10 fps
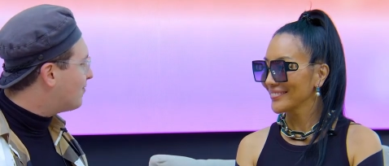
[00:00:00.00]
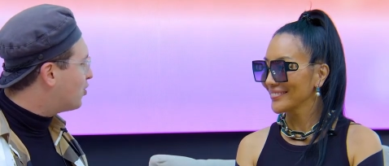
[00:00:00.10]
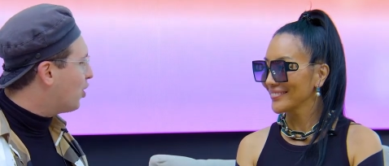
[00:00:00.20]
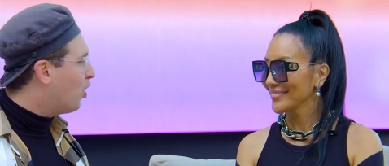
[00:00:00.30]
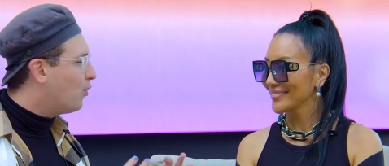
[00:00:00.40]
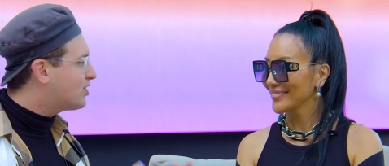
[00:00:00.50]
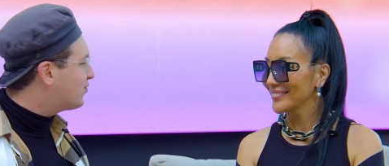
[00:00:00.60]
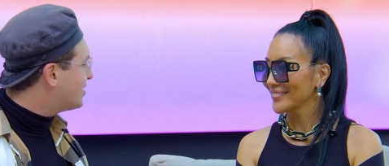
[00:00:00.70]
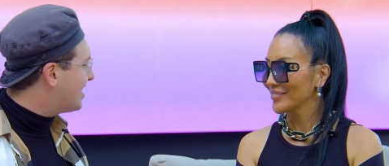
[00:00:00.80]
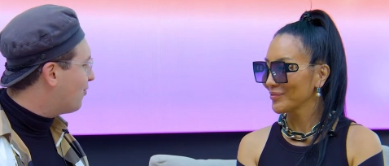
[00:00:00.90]
Speaker 1: going on? What's
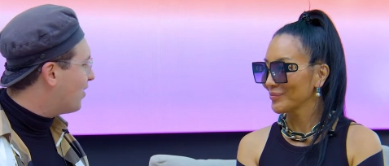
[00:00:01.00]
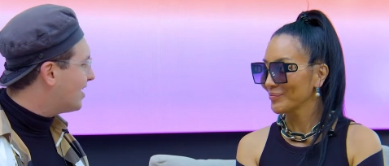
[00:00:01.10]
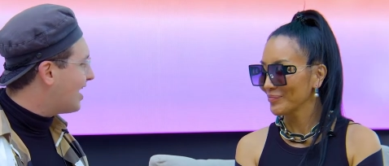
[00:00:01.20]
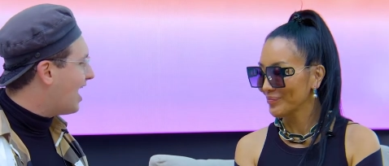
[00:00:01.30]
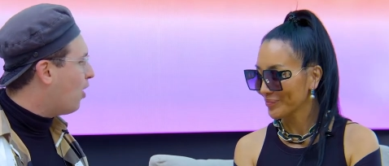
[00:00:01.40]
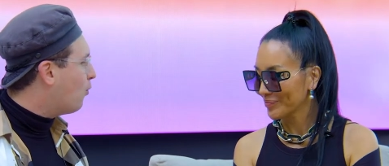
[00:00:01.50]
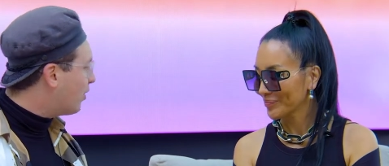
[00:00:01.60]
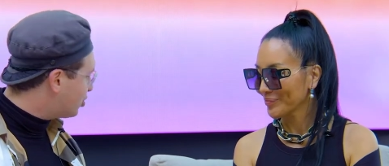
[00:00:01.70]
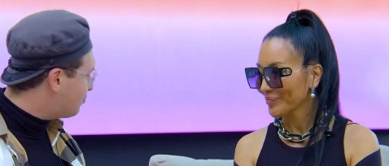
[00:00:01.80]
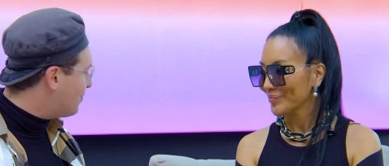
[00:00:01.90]
for sale right now?
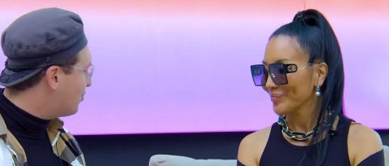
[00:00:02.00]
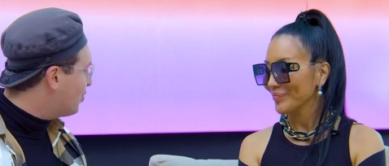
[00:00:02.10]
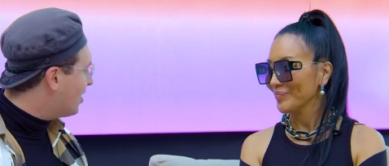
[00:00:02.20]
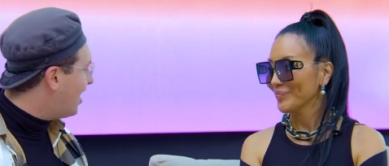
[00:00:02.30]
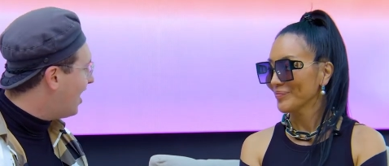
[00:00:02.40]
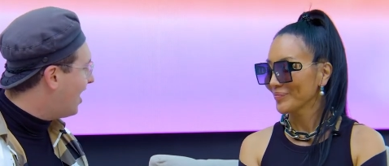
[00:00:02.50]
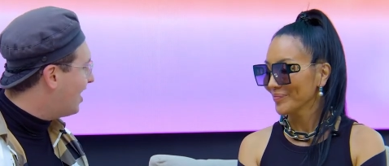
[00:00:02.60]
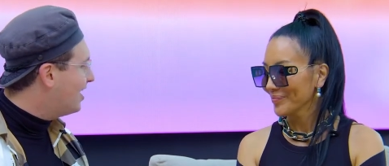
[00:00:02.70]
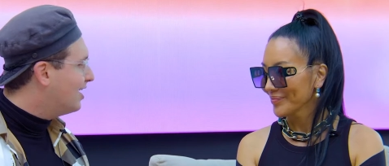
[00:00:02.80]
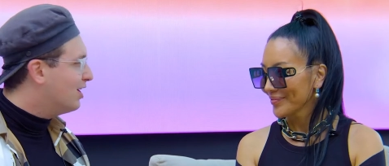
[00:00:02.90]
Where should people uh,
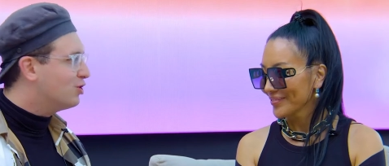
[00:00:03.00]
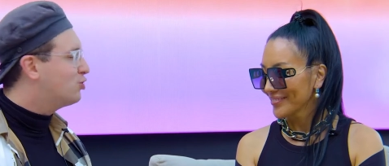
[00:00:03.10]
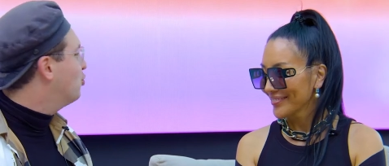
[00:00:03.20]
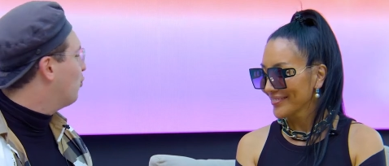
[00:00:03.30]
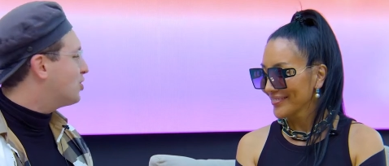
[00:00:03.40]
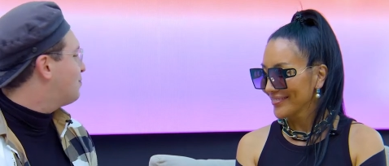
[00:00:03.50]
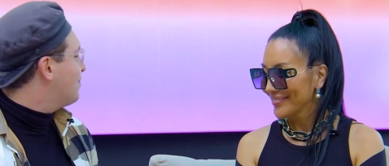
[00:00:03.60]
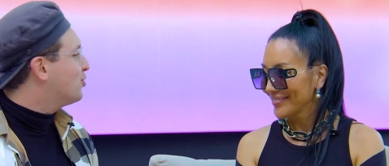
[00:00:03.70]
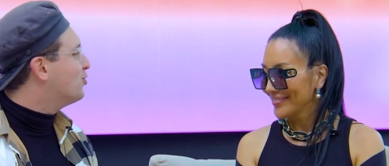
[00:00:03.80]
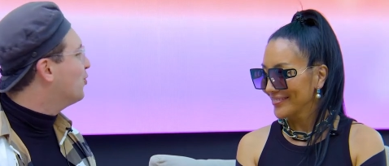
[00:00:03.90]
what should
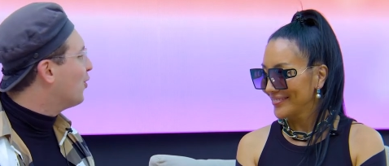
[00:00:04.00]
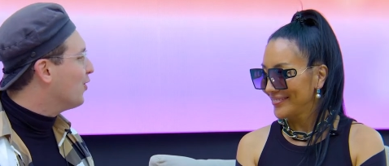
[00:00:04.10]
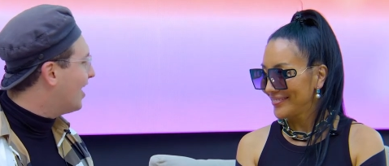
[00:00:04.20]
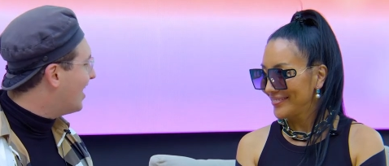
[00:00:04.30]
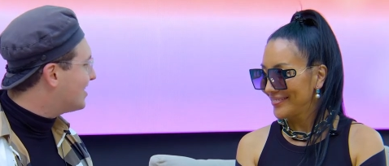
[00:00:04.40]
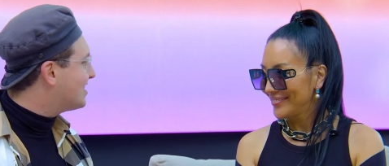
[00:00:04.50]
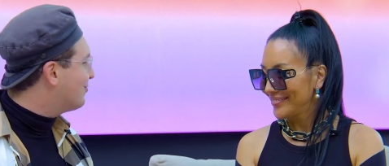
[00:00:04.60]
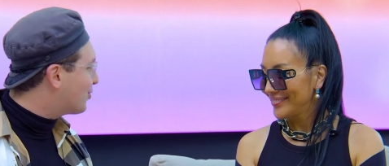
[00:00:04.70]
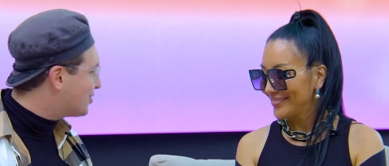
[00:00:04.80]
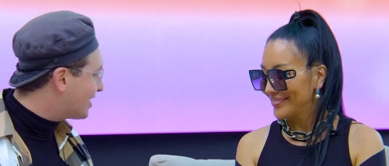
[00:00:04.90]
people Google uh, to see
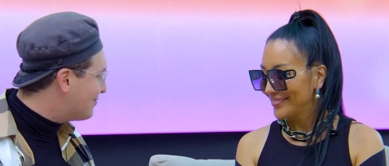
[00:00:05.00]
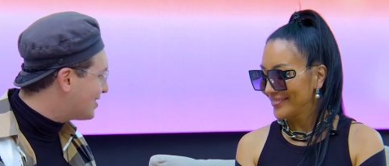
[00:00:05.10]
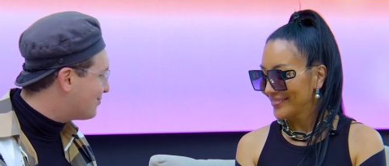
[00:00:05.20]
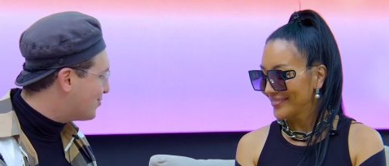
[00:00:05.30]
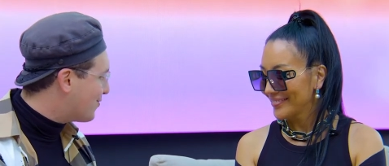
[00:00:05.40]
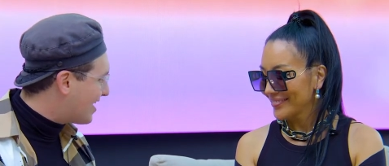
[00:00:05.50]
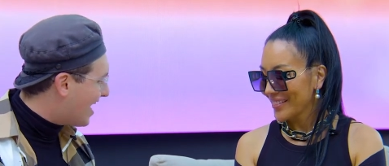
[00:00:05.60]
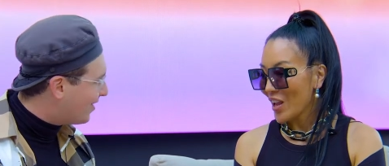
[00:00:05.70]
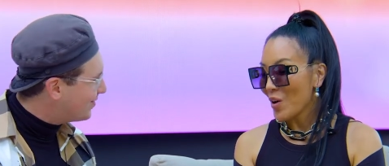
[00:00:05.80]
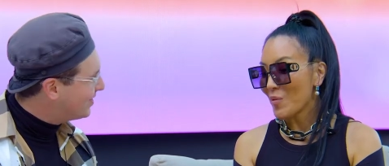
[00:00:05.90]
what Krista Kim is up to right
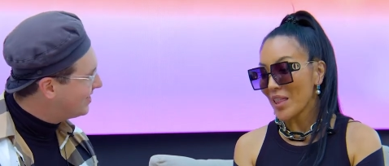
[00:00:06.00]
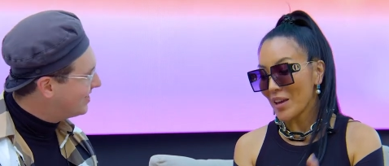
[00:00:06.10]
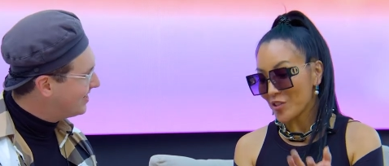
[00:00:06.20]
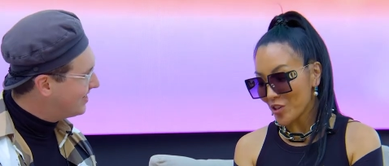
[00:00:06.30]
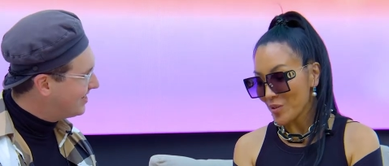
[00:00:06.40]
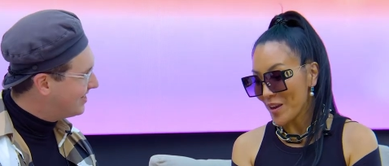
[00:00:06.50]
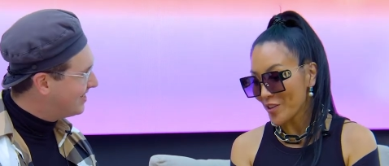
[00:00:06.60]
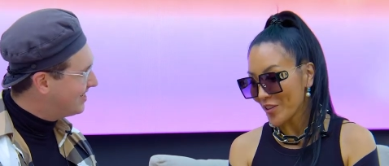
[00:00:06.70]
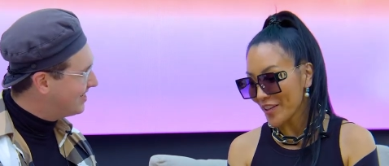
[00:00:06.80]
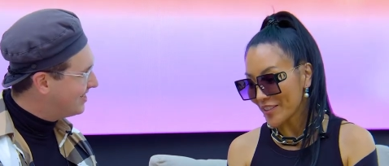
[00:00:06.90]
now?
Speaker 2: Well, I have two
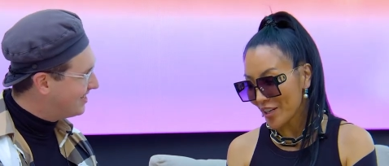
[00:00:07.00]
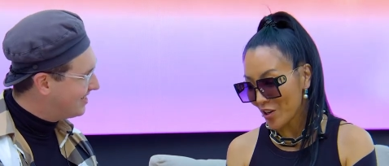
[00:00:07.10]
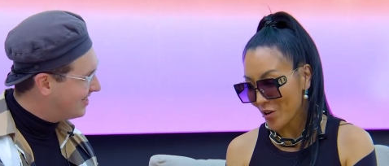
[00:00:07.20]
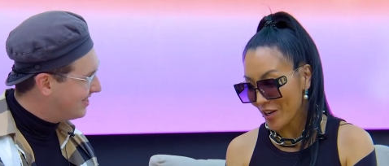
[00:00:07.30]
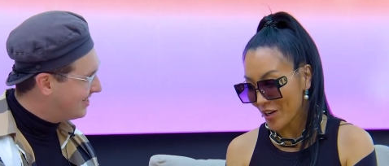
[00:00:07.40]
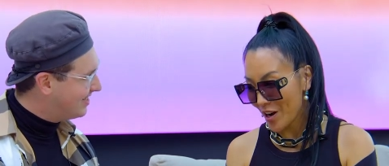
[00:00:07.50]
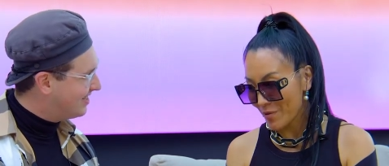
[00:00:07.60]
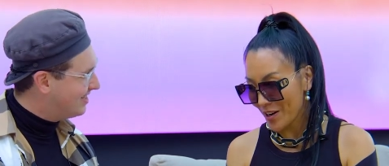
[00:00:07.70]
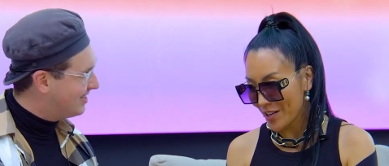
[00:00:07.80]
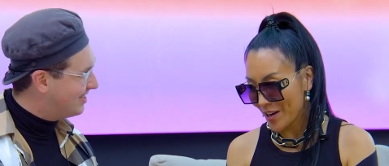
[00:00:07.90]
major things that are going on
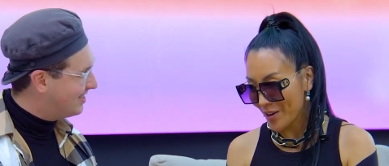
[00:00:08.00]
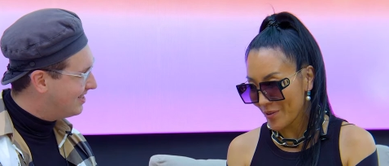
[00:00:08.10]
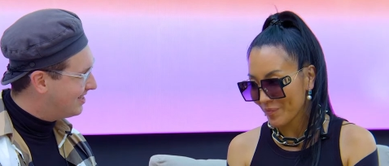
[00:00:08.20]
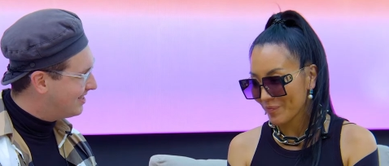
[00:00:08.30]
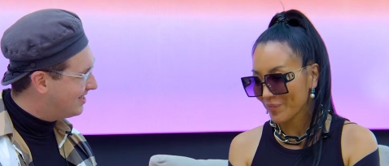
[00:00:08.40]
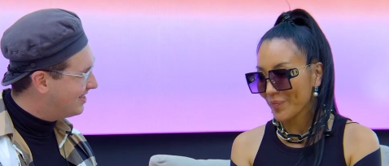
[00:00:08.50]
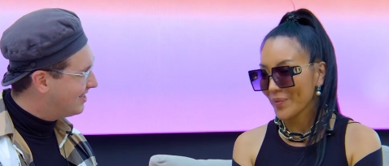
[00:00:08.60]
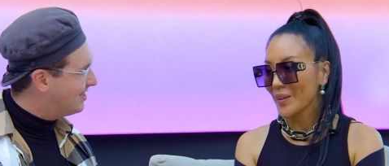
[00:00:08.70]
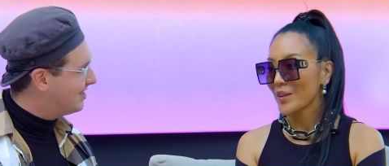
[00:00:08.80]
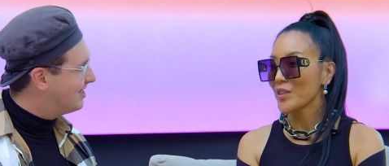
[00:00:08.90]
right now.
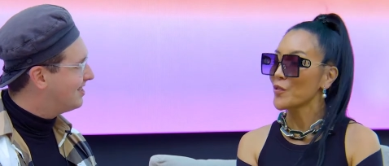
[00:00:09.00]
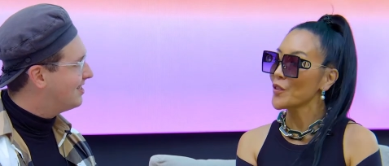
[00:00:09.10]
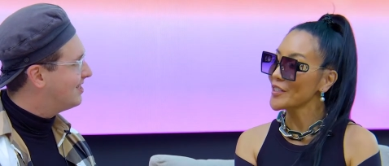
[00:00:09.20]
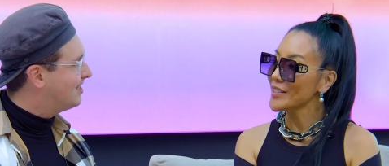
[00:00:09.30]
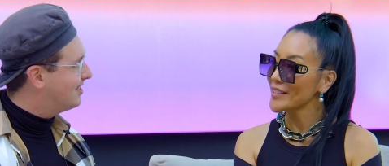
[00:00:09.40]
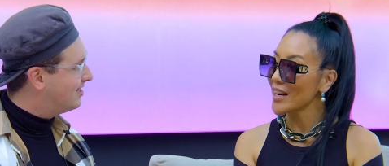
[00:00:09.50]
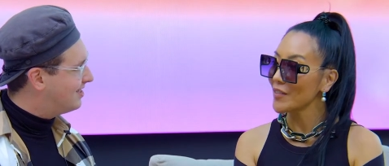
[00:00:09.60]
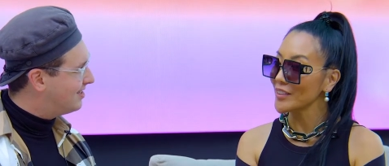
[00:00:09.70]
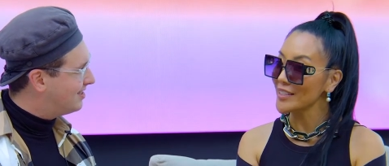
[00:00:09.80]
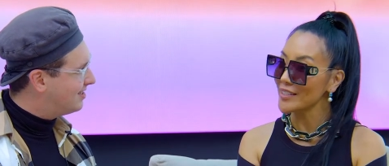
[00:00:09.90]
The first is that
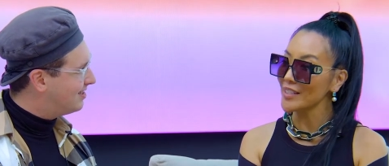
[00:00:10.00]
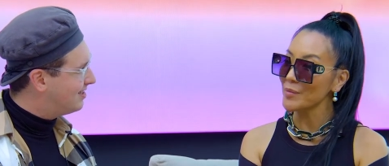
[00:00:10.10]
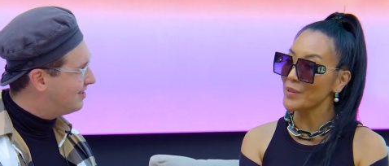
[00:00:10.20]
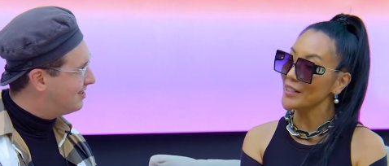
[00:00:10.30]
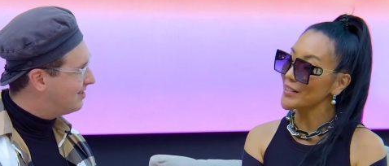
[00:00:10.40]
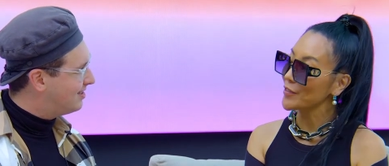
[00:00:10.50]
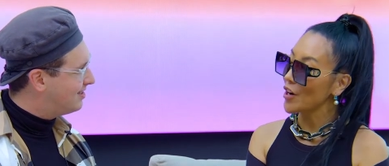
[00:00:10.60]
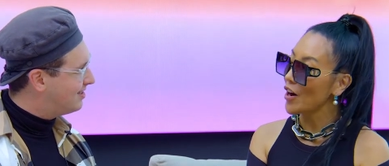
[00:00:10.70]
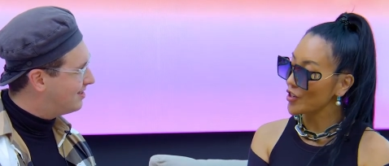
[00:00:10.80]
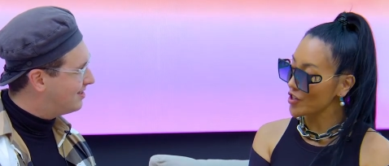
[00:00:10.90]
I've listed a piece for
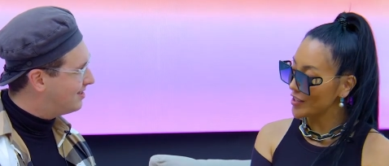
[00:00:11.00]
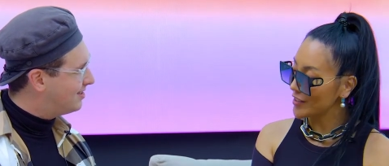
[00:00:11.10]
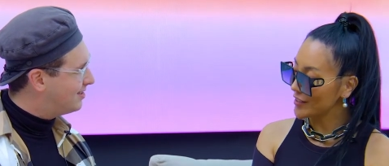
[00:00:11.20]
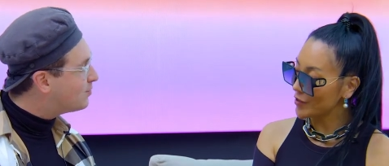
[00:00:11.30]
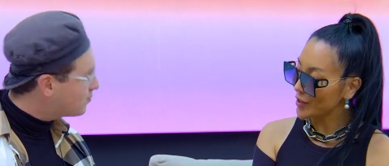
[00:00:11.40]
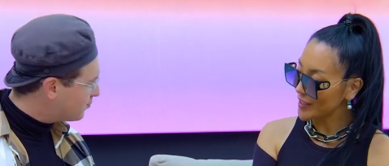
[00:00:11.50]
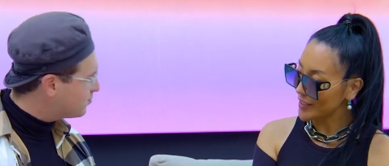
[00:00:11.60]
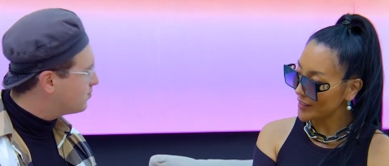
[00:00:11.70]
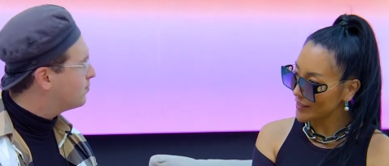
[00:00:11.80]
auction in Christie's